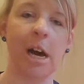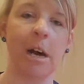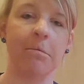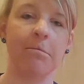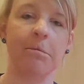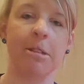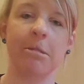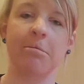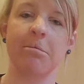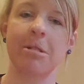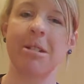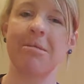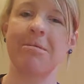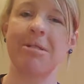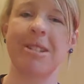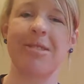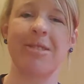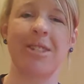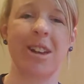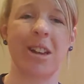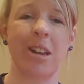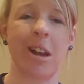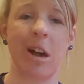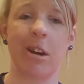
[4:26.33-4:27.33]
sometimes
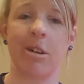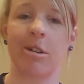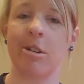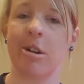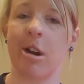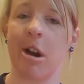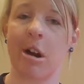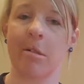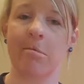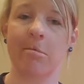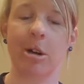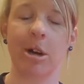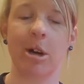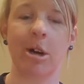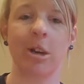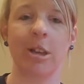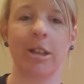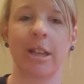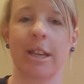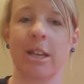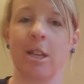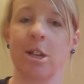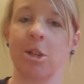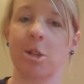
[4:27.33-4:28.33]
even an Under Armour or
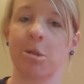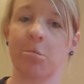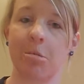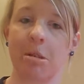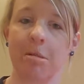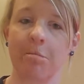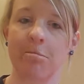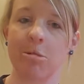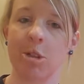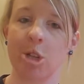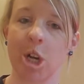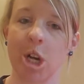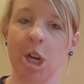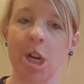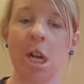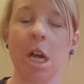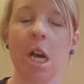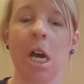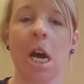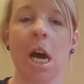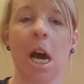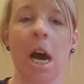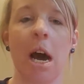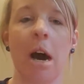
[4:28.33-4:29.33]
like a swim shirt
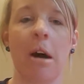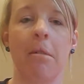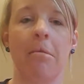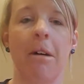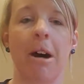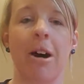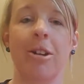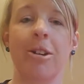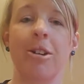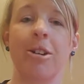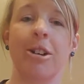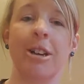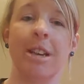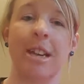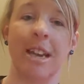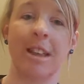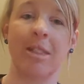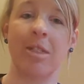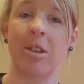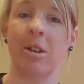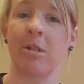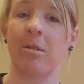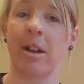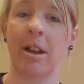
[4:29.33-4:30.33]

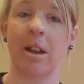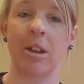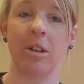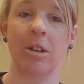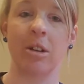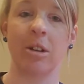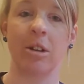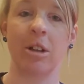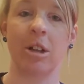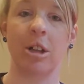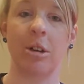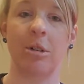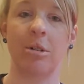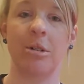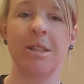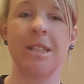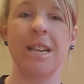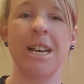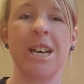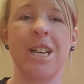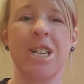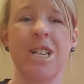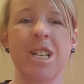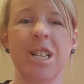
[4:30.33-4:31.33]
underneath their regular
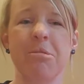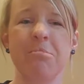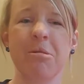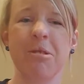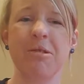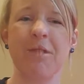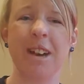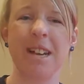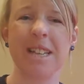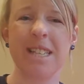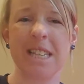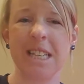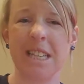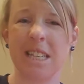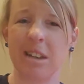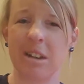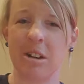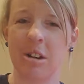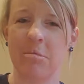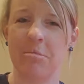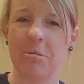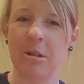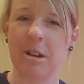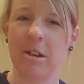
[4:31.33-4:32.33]
clothes. Just provides a
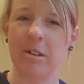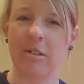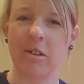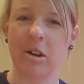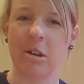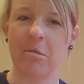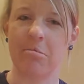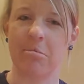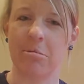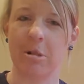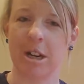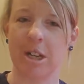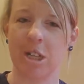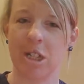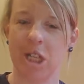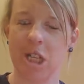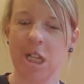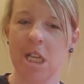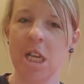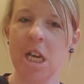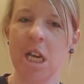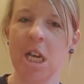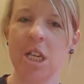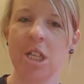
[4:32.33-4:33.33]
little bit of
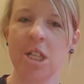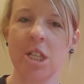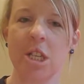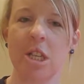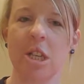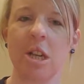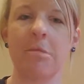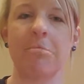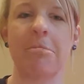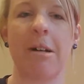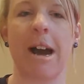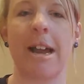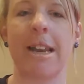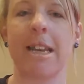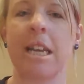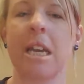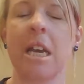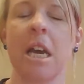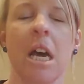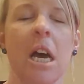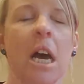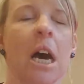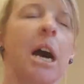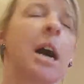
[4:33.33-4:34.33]
compression to their body,
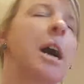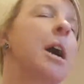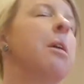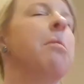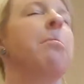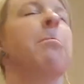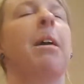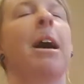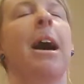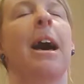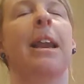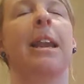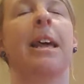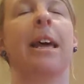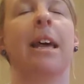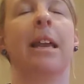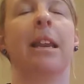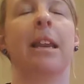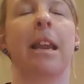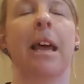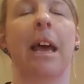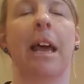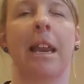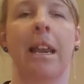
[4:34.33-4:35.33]
and
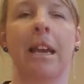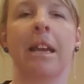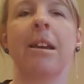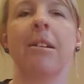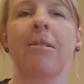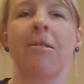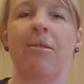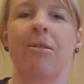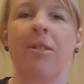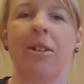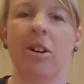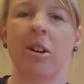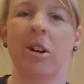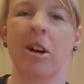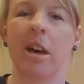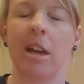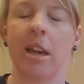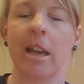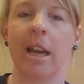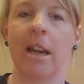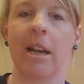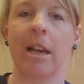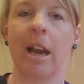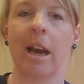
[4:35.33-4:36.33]
it can feel
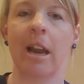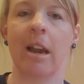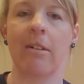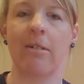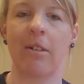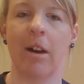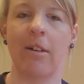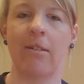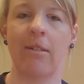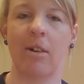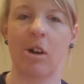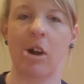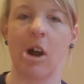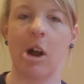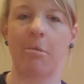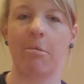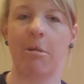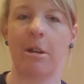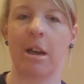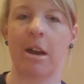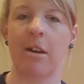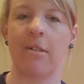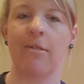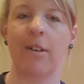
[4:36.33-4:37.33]
good and kind of have a
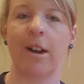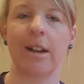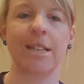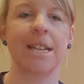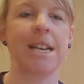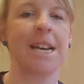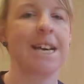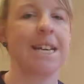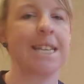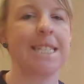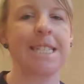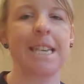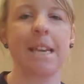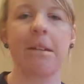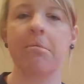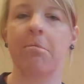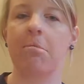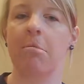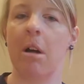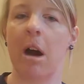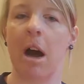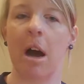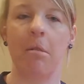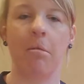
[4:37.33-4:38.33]
calming effect.
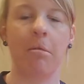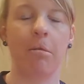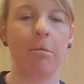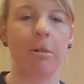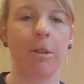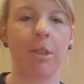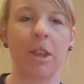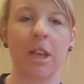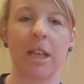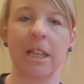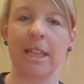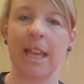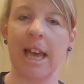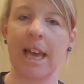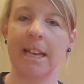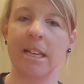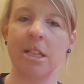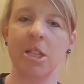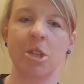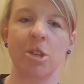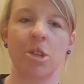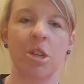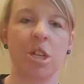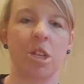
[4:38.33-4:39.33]
Same with the
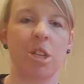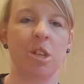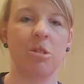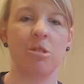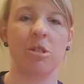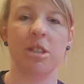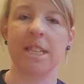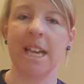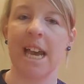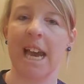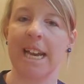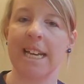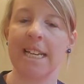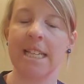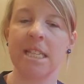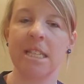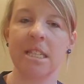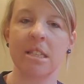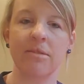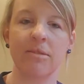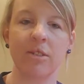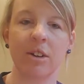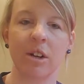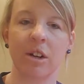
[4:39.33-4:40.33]
legs. You can use
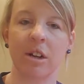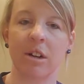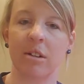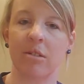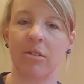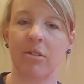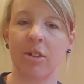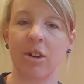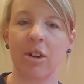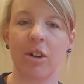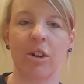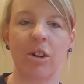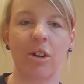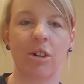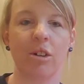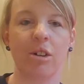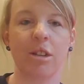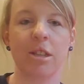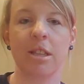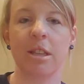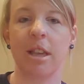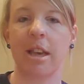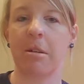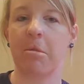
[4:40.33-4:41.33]
tights for
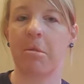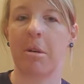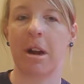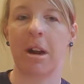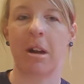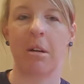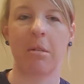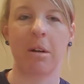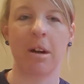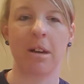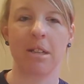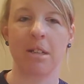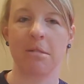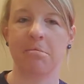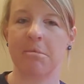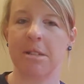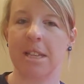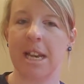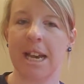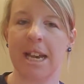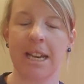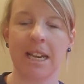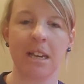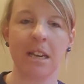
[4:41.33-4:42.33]
girls, like wear some
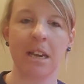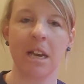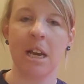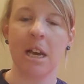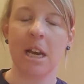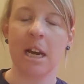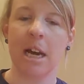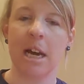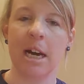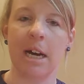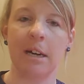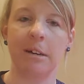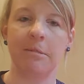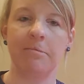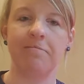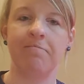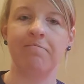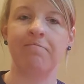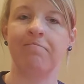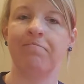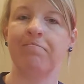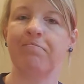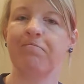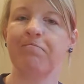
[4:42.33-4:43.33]
tight
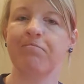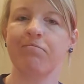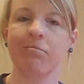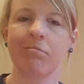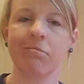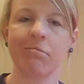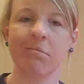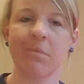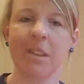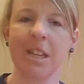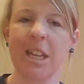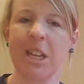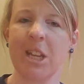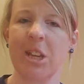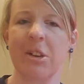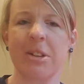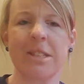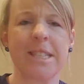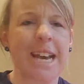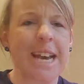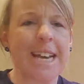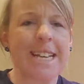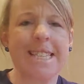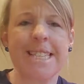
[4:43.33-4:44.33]
you know,
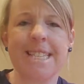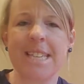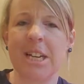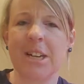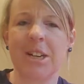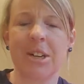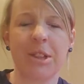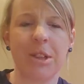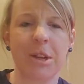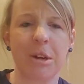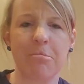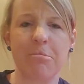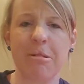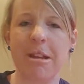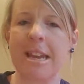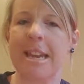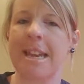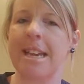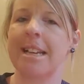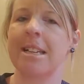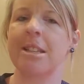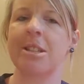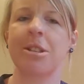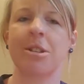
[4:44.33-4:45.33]
tights under their
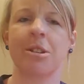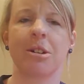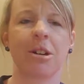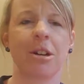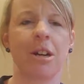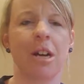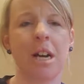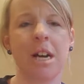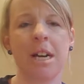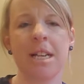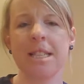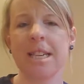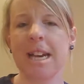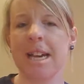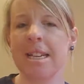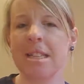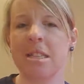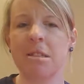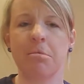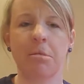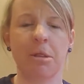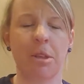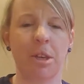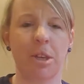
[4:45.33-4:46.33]
pants or
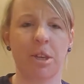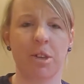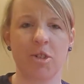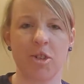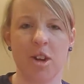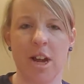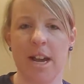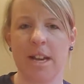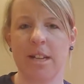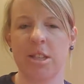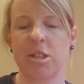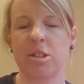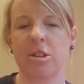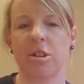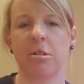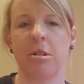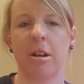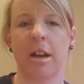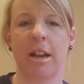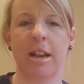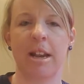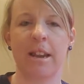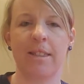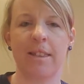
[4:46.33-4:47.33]
tights with a dress or
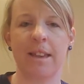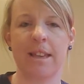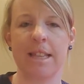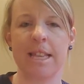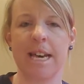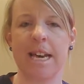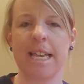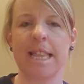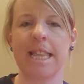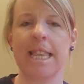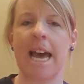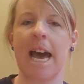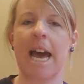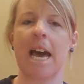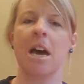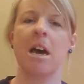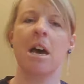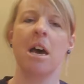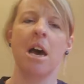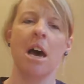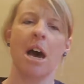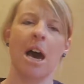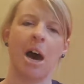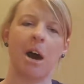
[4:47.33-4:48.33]
anything like that,
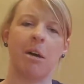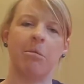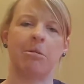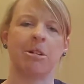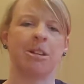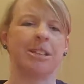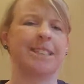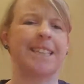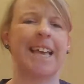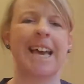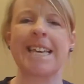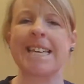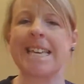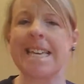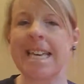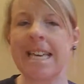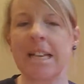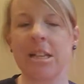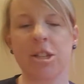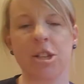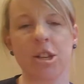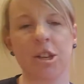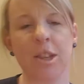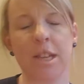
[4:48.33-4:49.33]
or
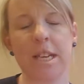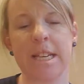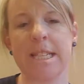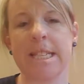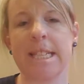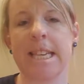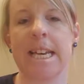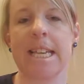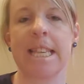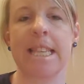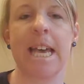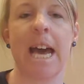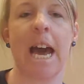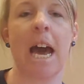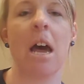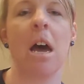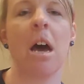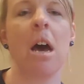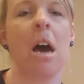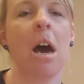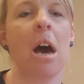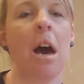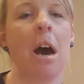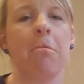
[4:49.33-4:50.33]
leggings or things like
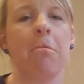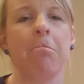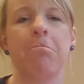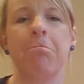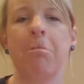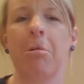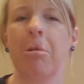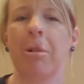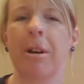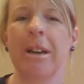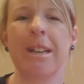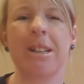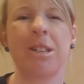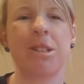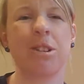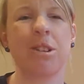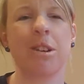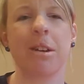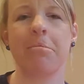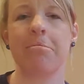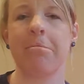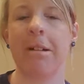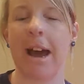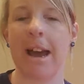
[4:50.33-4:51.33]
that. Boys, you
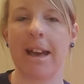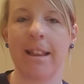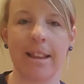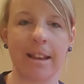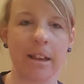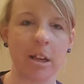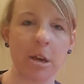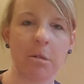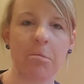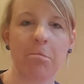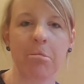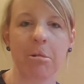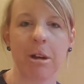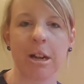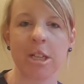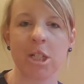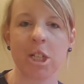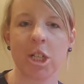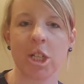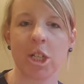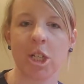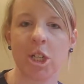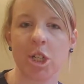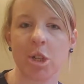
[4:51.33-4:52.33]
can buy like
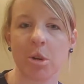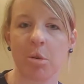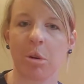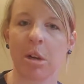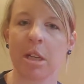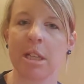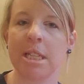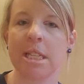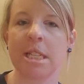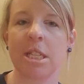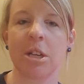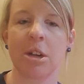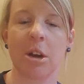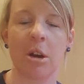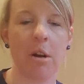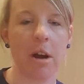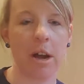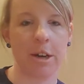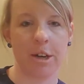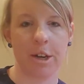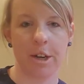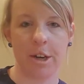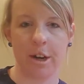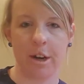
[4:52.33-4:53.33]
compression shorts to go
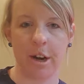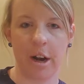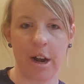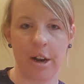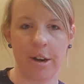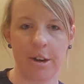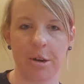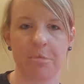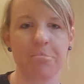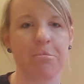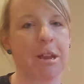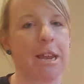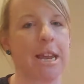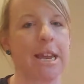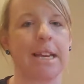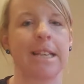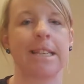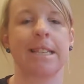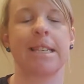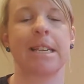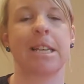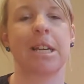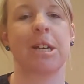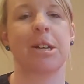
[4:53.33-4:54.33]
under
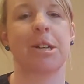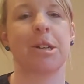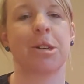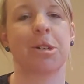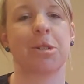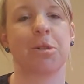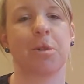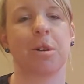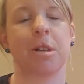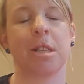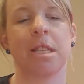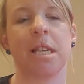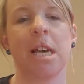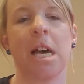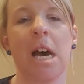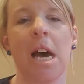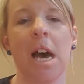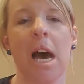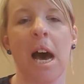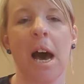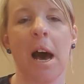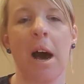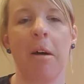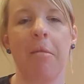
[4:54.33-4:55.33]
pants and under shorts,
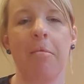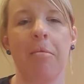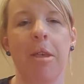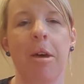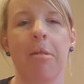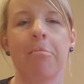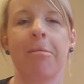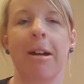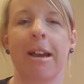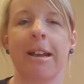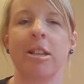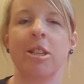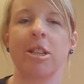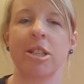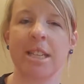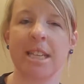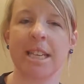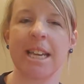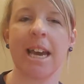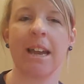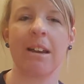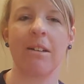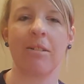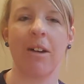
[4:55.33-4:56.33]
that might just,
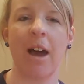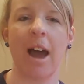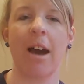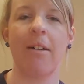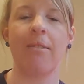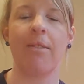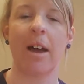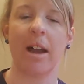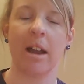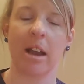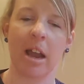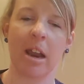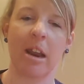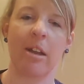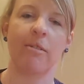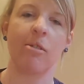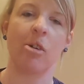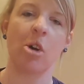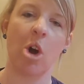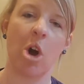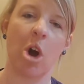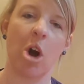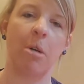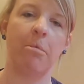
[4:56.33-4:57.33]
again, have that kind of
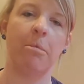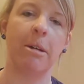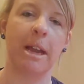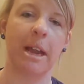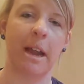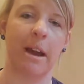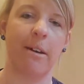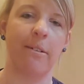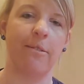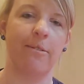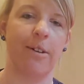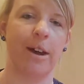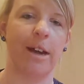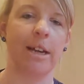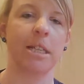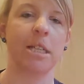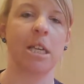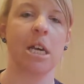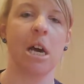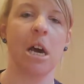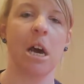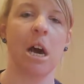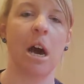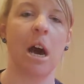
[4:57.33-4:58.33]
calming
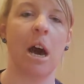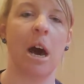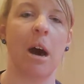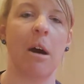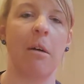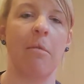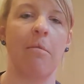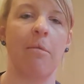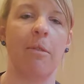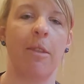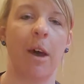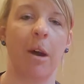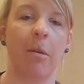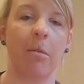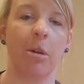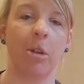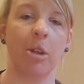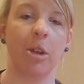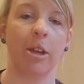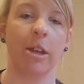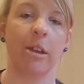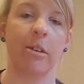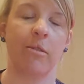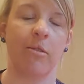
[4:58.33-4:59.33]
effect, that we're
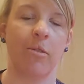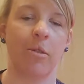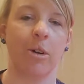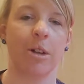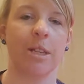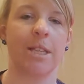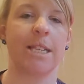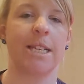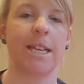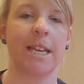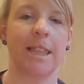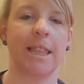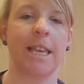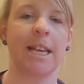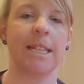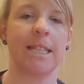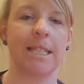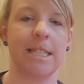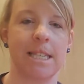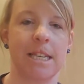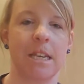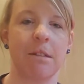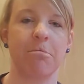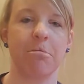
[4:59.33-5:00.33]
looking for to get
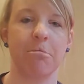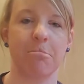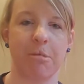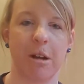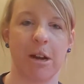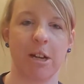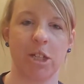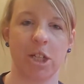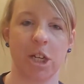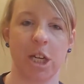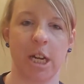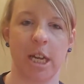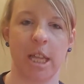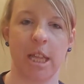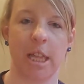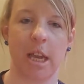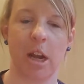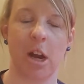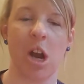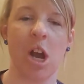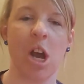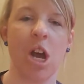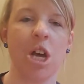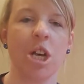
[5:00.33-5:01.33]
that deep pressure in
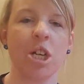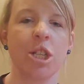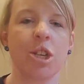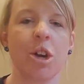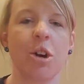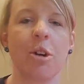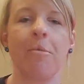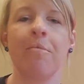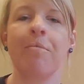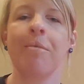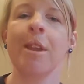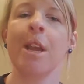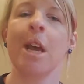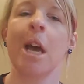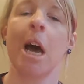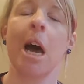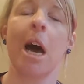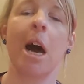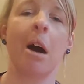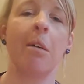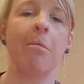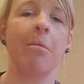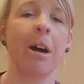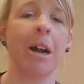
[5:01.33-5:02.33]
there. So,
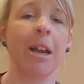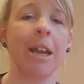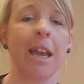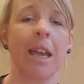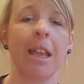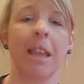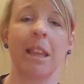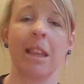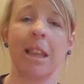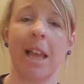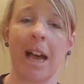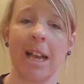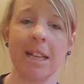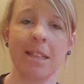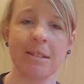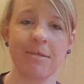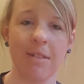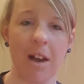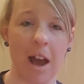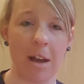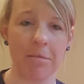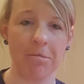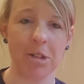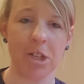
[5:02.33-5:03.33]
again, lots of
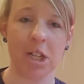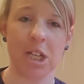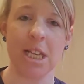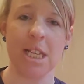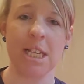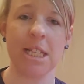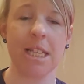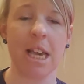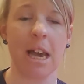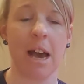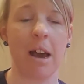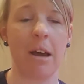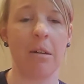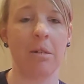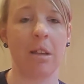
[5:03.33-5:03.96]
options. I